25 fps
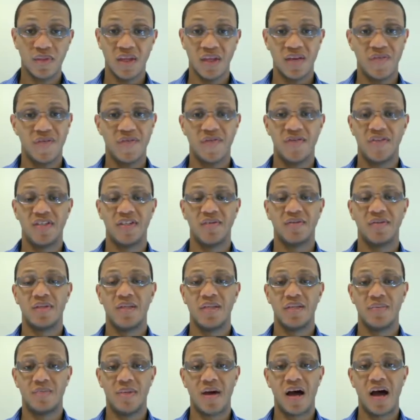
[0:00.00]
Even if it seems
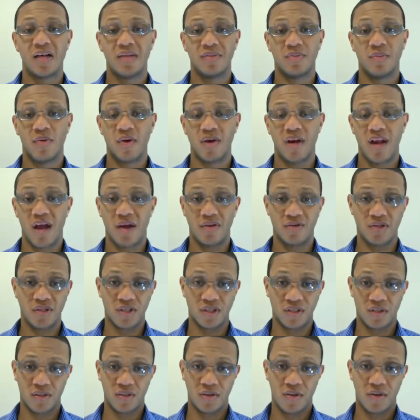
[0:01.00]
impossible right now,
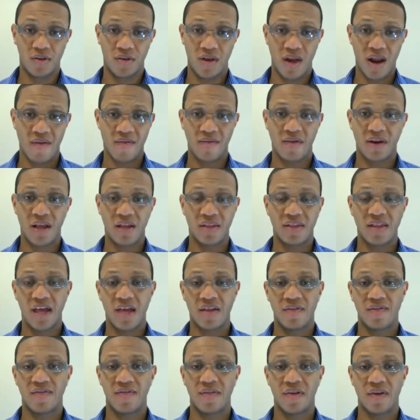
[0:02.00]
just never let
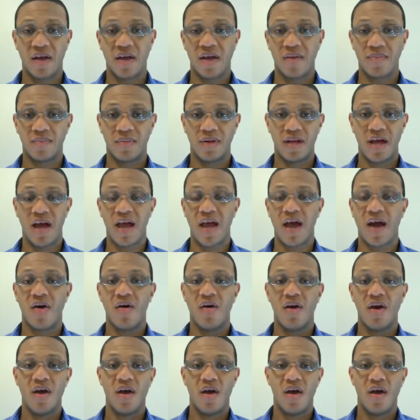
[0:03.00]
that flame die out.